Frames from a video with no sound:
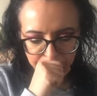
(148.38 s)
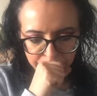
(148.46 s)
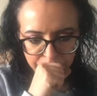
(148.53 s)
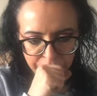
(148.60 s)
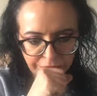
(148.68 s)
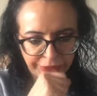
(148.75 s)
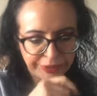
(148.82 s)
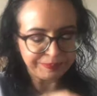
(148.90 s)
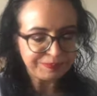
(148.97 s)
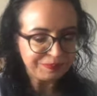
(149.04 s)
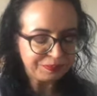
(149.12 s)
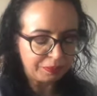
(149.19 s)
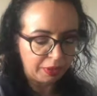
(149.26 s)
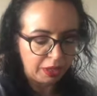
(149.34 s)
sorry.
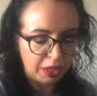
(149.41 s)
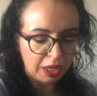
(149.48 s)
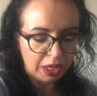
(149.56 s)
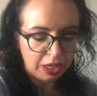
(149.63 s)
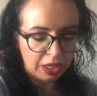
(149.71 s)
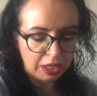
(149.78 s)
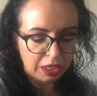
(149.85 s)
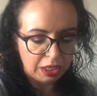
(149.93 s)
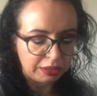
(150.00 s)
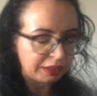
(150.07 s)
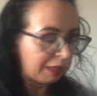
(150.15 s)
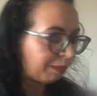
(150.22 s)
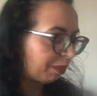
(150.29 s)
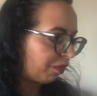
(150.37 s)

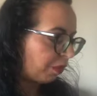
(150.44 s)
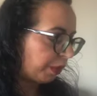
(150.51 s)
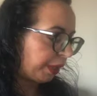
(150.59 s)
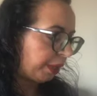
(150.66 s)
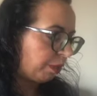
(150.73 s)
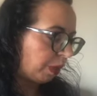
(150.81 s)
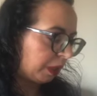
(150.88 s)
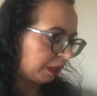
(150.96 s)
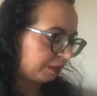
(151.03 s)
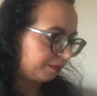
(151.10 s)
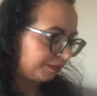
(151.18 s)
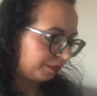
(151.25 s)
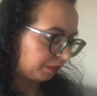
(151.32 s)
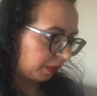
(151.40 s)
Number
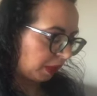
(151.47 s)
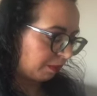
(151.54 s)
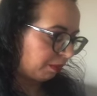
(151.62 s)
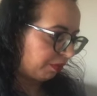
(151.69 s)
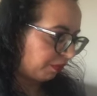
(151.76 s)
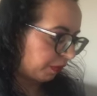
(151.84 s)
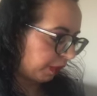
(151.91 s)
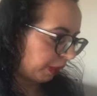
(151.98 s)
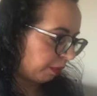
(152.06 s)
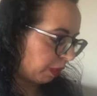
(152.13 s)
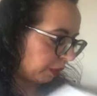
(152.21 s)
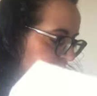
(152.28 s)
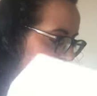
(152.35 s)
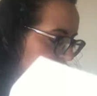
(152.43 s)

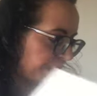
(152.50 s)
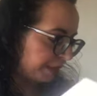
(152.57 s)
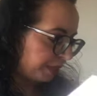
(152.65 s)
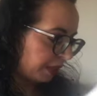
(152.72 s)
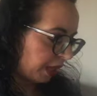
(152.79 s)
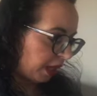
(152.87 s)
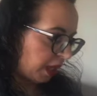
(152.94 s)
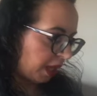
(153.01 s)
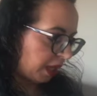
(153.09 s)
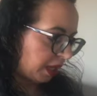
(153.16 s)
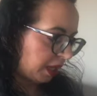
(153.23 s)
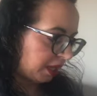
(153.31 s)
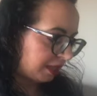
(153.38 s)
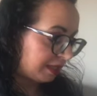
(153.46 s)
41 was
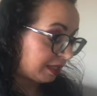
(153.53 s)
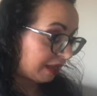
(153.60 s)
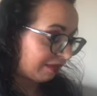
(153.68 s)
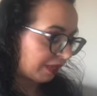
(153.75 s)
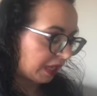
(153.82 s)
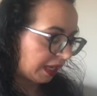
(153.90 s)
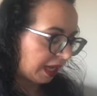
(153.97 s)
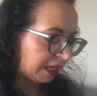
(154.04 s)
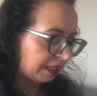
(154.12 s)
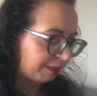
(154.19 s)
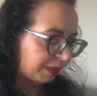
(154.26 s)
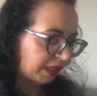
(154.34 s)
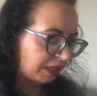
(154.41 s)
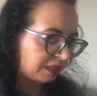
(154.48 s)
seven, an
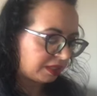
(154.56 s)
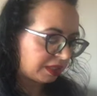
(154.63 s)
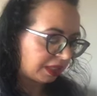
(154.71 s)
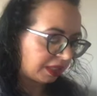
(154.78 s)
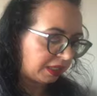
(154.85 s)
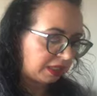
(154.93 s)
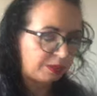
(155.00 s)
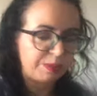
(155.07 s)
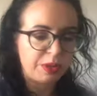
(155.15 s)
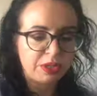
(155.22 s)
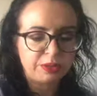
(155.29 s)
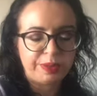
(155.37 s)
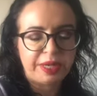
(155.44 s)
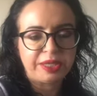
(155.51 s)
item that is still in its
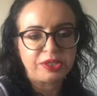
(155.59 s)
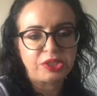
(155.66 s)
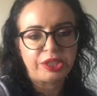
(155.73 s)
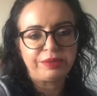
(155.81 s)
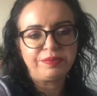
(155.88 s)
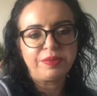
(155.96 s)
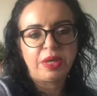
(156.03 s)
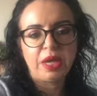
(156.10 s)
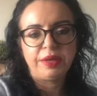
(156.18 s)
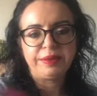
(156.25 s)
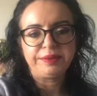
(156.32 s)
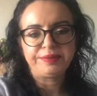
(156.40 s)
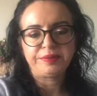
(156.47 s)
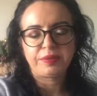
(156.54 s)
box packaging.
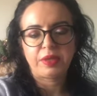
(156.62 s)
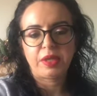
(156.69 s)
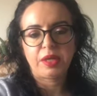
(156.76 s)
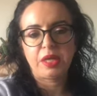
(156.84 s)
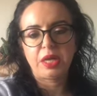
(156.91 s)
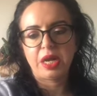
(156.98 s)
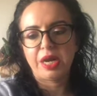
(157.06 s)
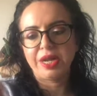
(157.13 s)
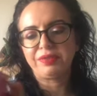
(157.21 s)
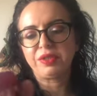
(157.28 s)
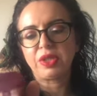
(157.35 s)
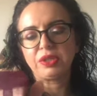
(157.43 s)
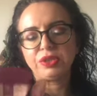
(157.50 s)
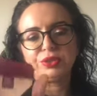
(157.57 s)
I have
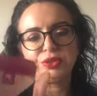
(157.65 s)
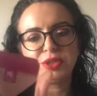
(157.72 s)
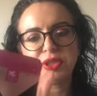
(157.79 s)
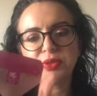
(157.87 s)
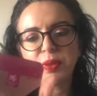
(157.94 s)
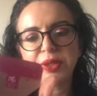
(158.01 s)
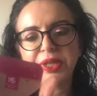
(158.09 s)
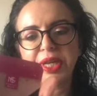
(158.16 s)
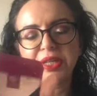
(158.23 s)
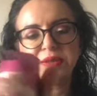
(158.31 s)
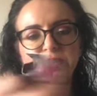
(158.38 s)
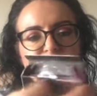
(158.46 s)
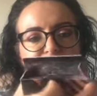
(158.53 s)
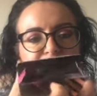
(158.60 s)
not used this one yet.
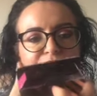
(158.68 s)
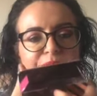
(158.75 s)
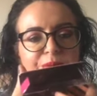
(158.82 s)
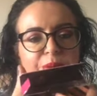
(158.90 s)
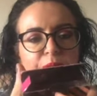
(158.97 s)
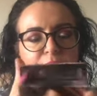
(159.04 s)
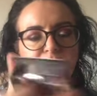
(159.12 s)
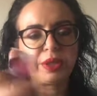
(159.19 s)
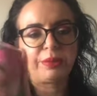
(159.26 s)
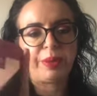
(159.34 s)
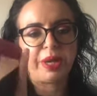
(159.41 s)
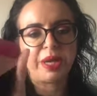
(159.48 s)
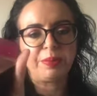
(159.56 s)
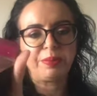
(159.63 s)
This is a broken
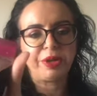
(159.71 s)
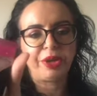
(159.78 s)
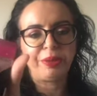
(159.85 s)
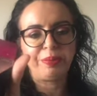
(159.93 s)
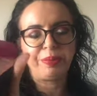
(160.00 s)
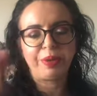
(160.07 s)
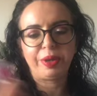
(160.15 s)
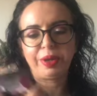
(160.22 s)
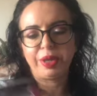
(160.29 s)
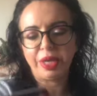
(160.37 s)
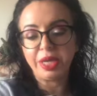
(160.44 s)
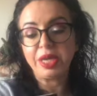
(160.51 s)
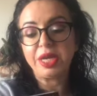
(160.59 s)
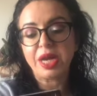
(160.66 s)
makeup
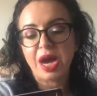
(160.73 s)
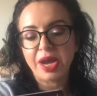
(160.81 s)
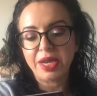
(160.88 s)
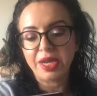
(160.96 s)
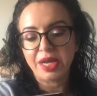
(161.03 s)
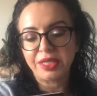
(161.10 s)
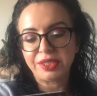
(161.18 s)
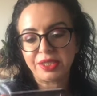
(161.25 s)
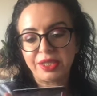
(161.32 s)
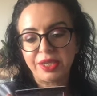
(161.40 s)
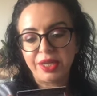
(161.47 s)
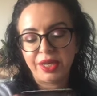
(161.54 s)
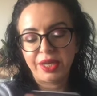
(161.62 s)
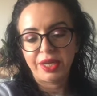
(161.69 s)
geek highlighter
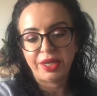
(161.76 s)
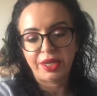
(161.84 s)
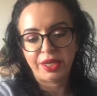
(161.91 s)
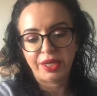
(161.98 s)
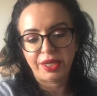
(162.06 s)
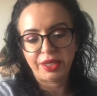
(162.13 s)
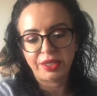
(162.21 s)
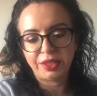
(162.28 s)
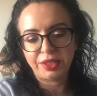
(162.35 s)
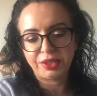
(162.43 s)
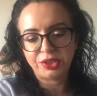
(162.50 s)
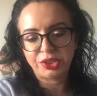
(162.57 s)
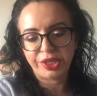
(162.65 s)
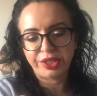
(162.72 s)
in
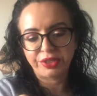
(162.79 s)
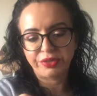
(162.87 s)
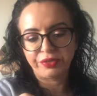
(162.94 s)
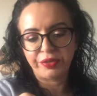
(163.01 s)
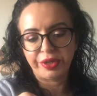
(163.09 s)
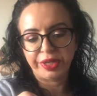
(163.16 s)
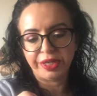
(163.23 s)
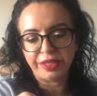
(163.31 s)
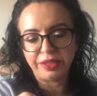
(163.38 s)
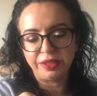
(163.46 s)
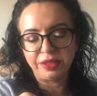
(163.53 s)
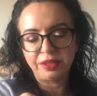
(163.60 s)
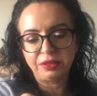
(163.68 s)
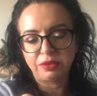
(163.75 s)
the shade
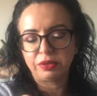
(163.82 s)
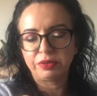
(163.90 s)
Rekindle.